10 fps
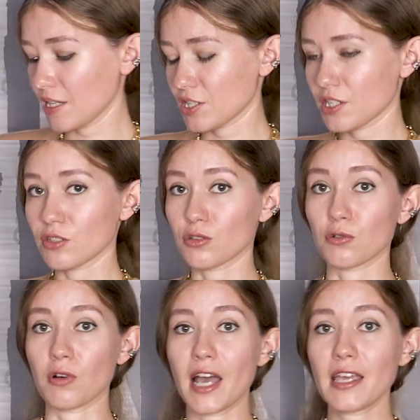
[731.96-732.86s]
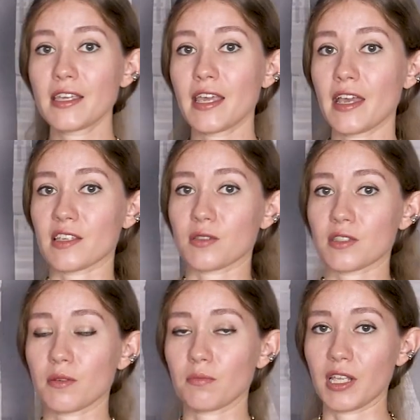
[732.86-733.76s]

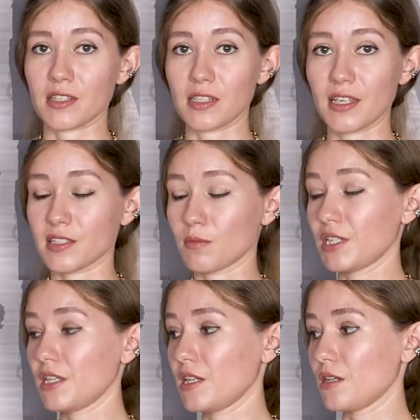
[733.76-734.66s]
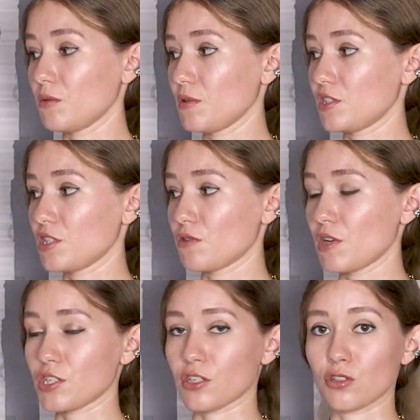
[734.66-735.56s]
Klesch-2IKS+laser, beginning with
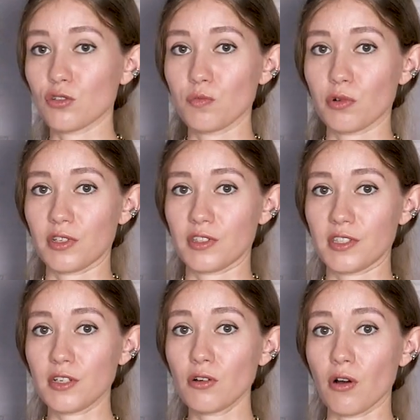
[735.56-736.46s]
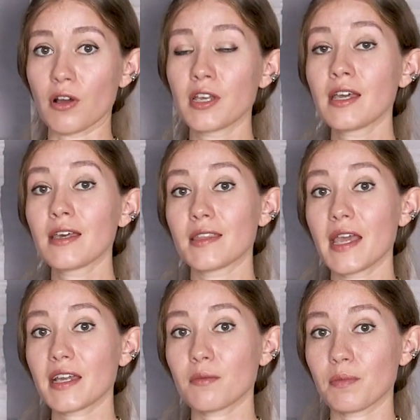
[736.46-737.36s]
generation 2.0,
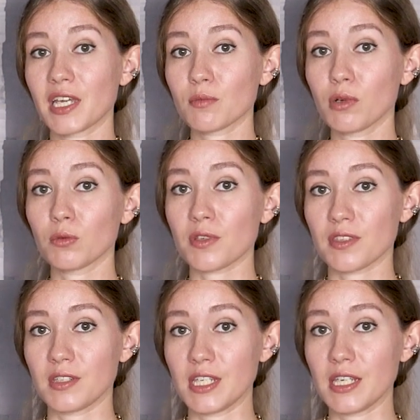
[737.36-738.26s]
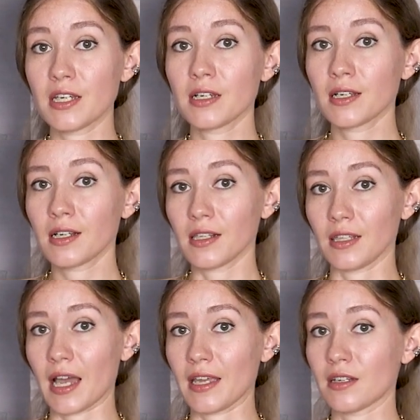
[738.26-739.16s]
they're compatible with D
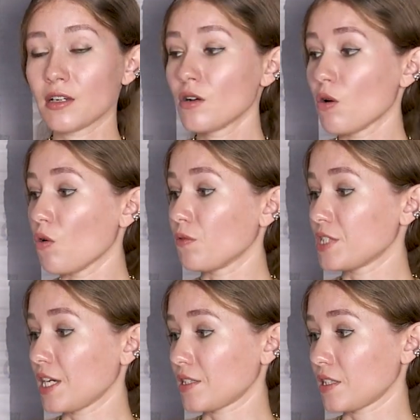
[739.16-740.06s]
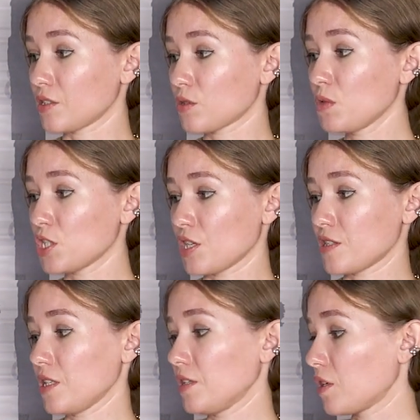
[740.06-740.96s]
line of tactical
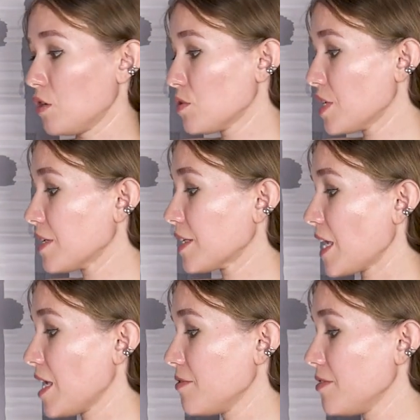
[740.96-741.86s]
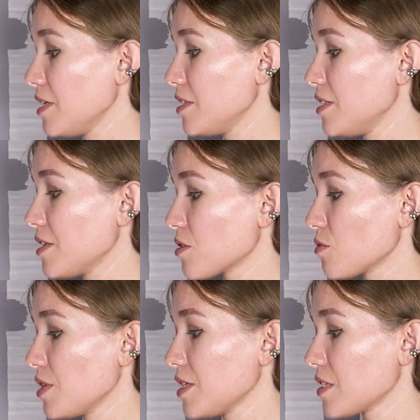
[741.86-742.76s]
switches, including
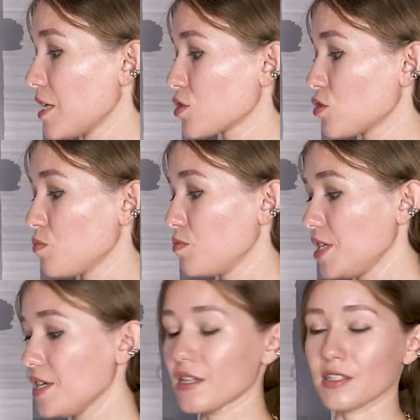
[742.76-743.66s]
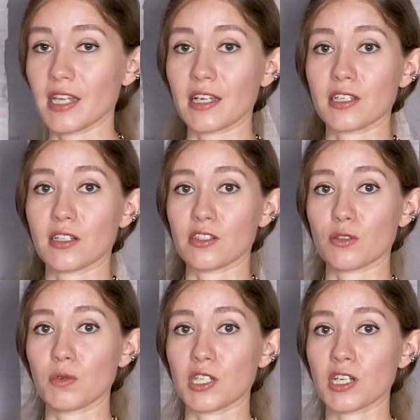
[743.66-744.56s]
KVD3/2P tactical
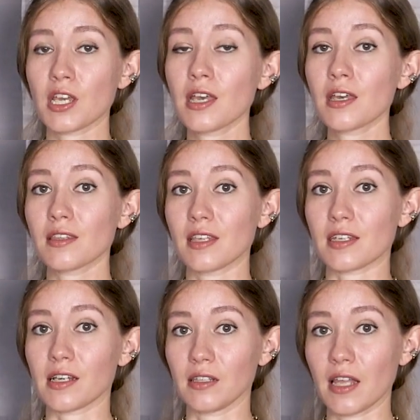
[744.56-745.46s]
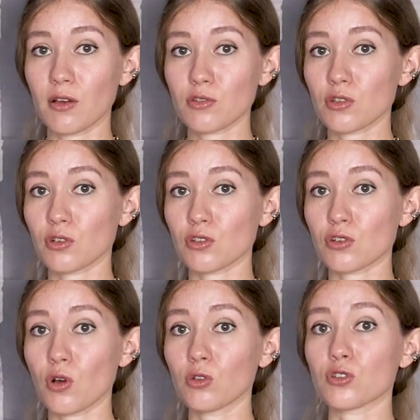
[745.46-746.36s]
switch that allows to
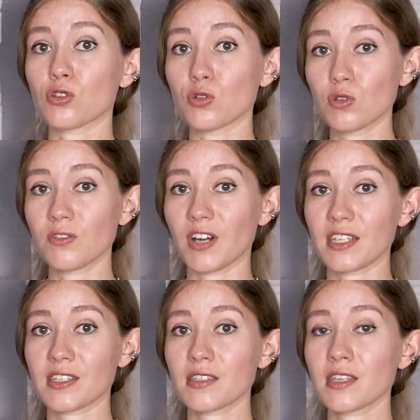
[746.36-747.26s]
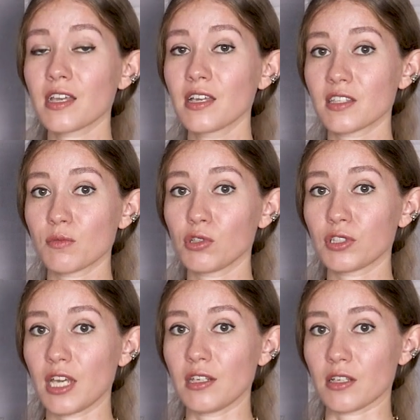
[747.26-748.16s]
control 2 devices
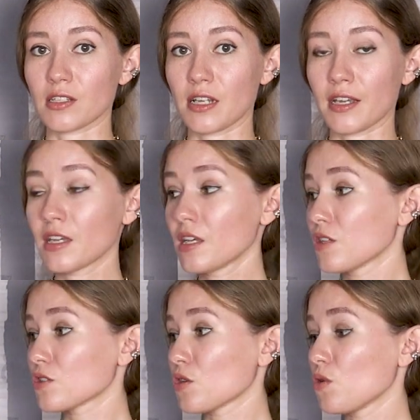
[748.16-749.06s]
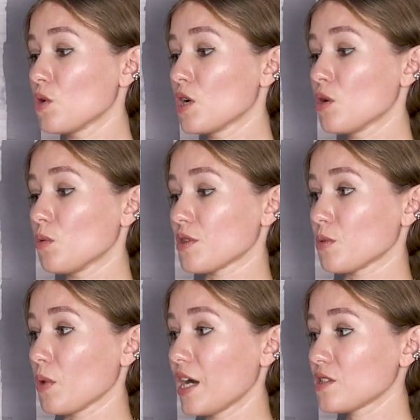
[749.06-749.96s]
simultaneously. So with
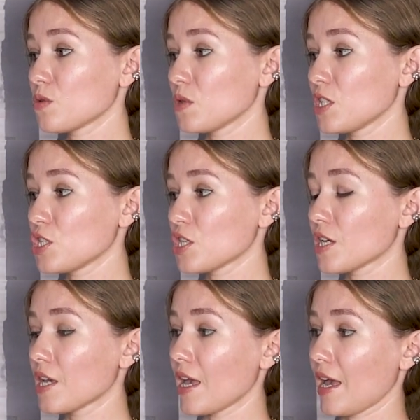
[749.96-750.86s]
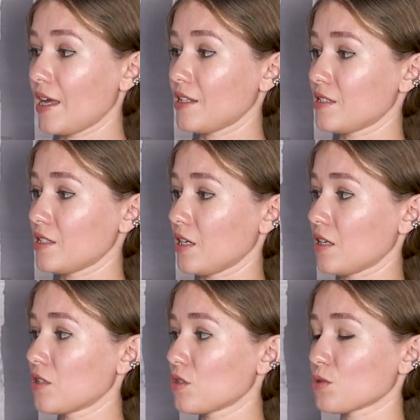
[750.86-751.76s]
one switch and
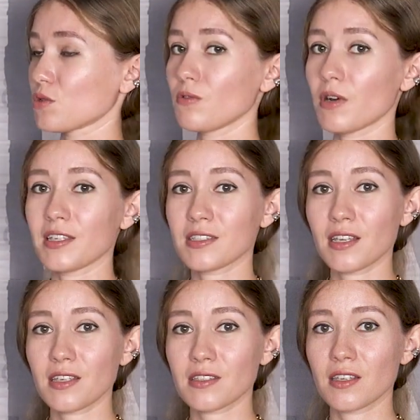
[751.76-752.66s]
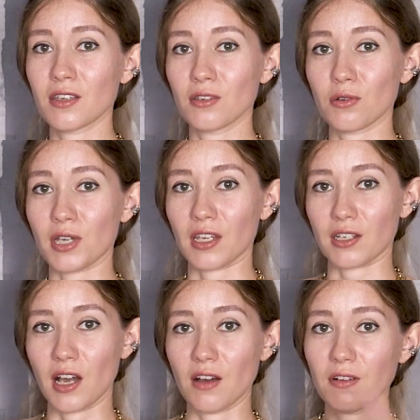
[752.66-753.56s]
2 devices, you can
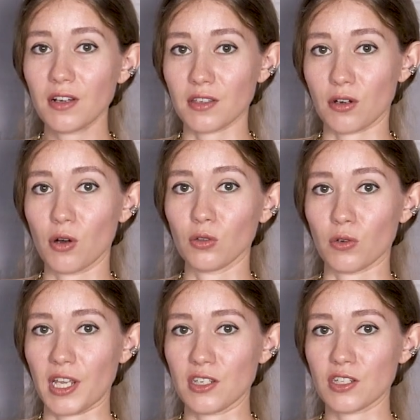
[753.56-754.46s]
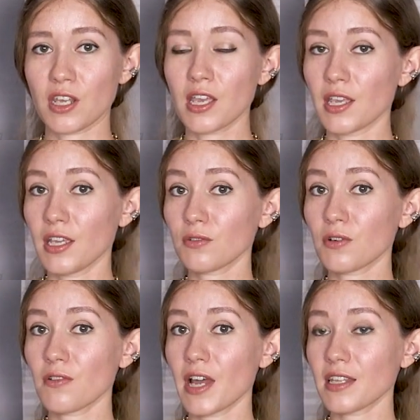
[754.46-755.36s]
cover the whole range,
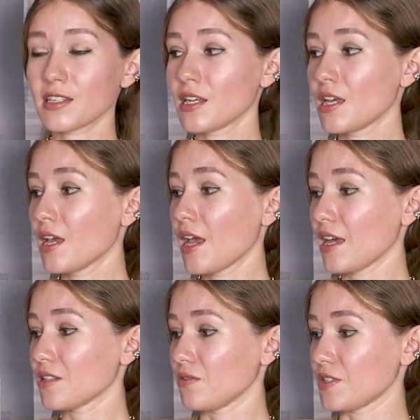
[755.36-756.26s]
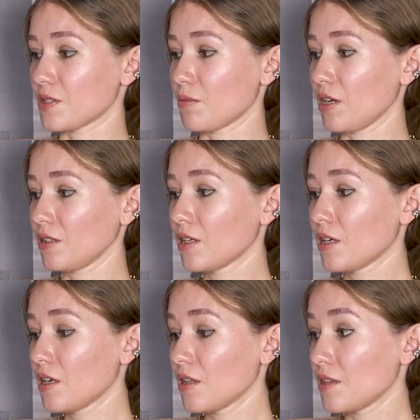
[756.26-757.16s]
infrared and visible.
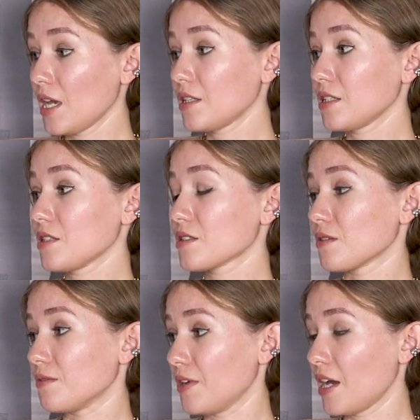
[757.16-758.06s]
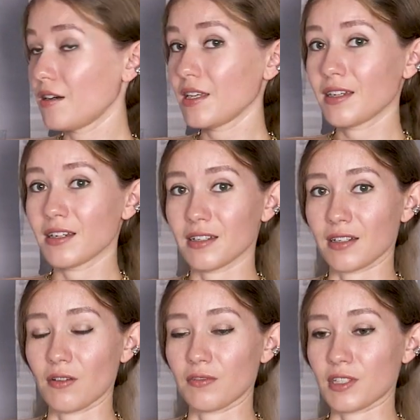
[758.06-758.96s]
That is very
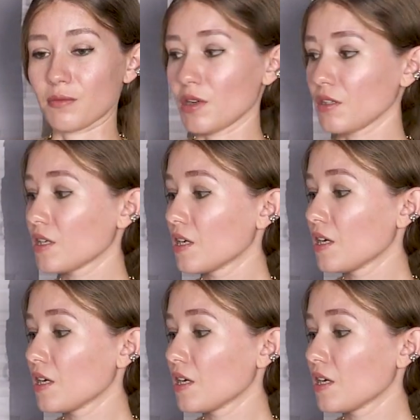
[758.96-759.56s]
comfortable.